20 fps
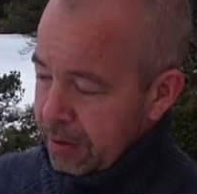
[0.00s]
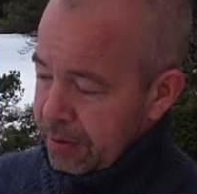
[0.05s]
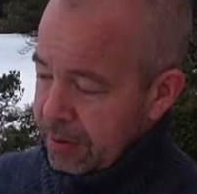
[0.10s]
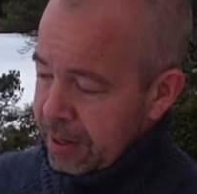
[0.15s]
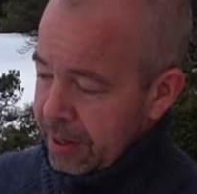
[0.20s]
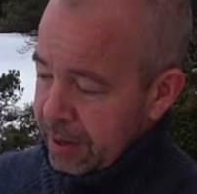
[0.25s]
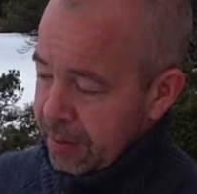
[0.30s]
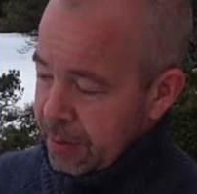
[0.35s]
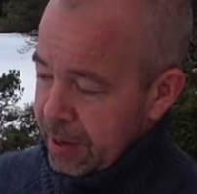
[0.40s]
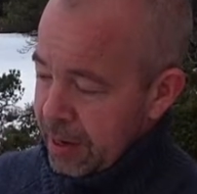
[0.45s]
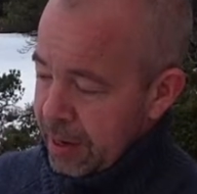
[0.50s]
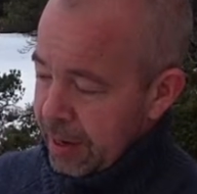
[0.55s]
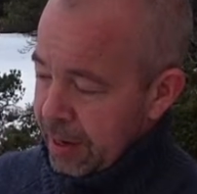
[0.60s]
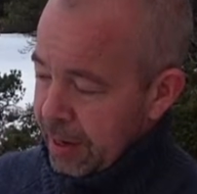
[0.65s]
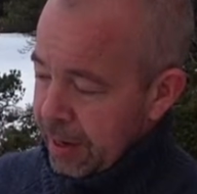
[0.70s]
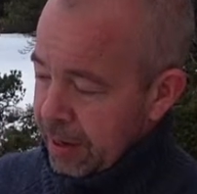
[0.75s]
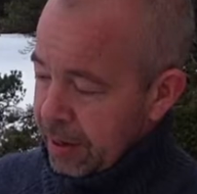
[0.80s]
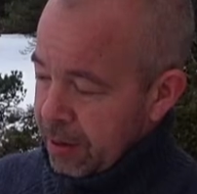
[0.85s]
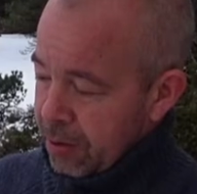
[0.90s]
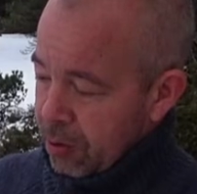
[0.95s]

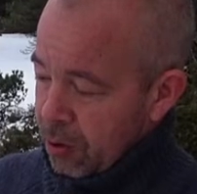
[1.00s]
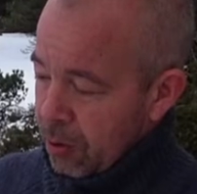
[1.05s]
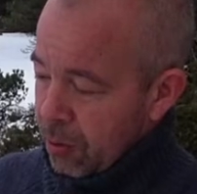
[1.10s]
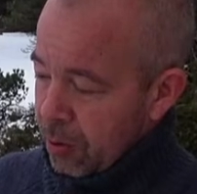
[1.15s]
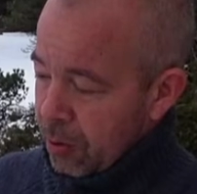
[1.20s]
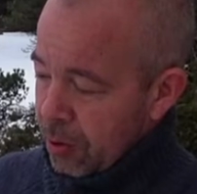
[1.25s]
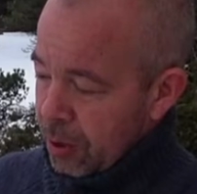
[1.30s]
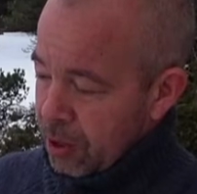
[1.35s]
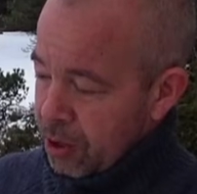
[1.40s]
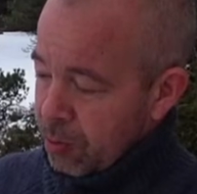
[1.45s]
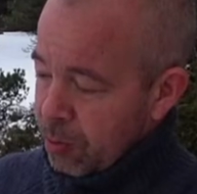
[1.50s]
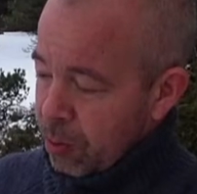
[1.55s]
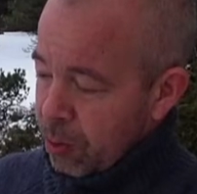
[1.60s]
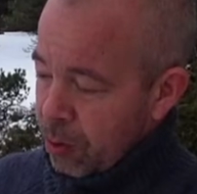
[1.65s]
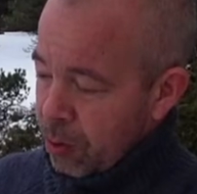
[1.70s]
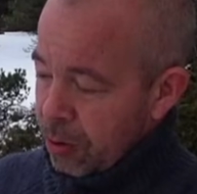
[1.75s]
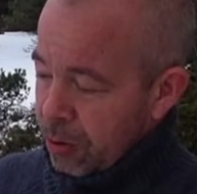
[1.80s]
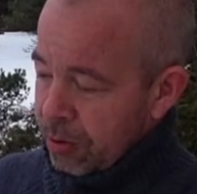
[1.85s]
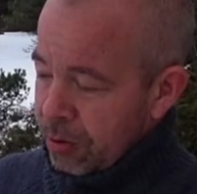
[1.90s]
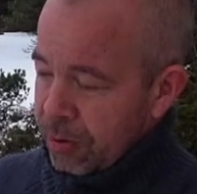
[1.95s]
cinematic, normal and
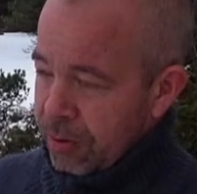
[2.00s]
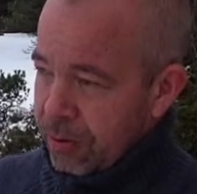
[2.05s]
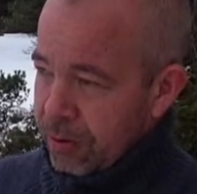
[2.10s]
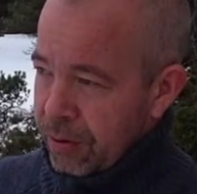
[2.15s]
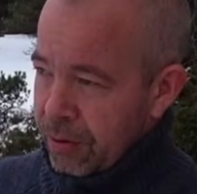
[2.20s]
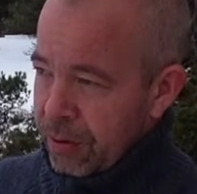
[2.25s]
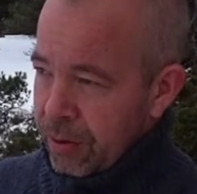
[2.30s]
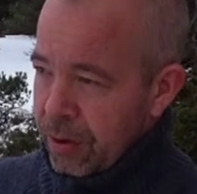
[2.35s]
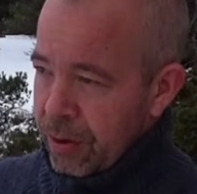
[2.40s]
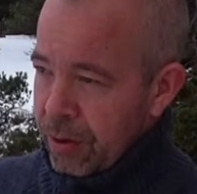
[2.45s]
sport.